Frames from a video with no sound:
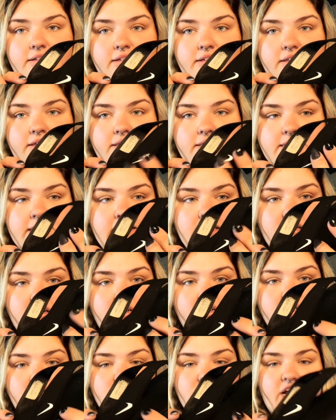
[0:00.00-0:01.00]
See a little
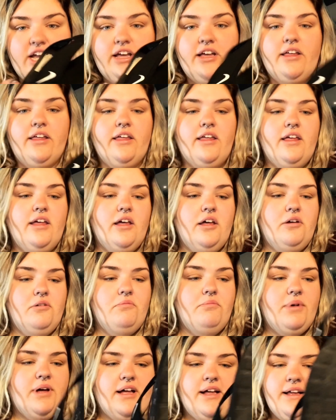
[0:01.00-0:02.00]
check,
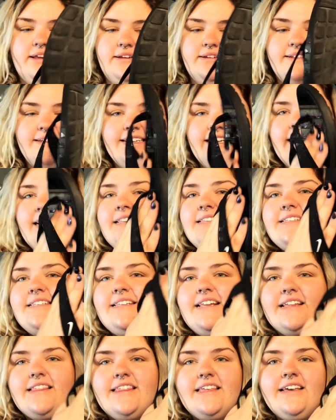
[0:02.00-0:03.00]
but it's
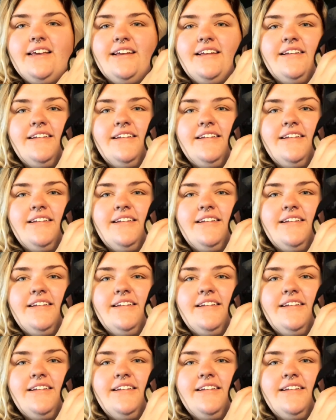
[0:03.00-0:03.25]
nothing